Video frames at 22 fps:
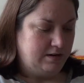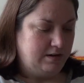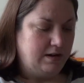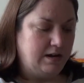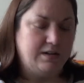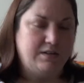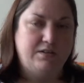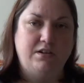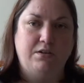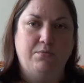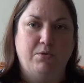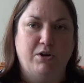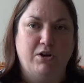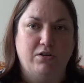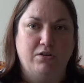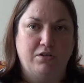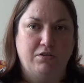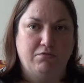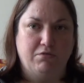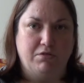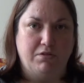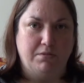as you work
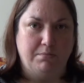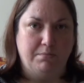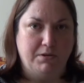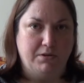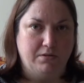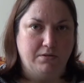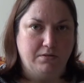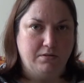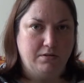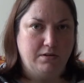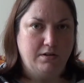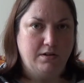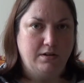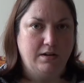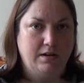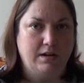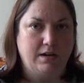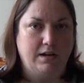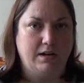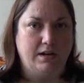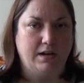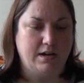through the book,
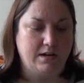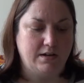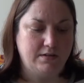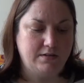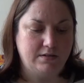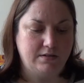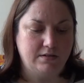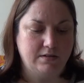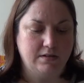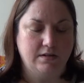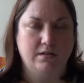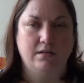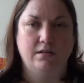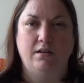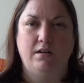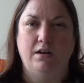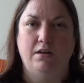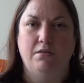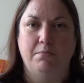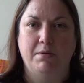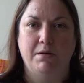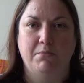it gets a
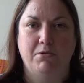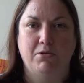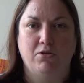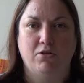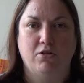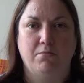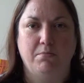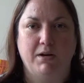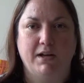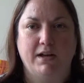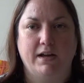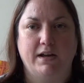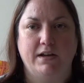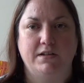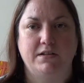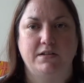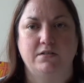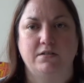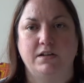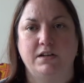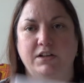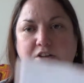little bit more complicated on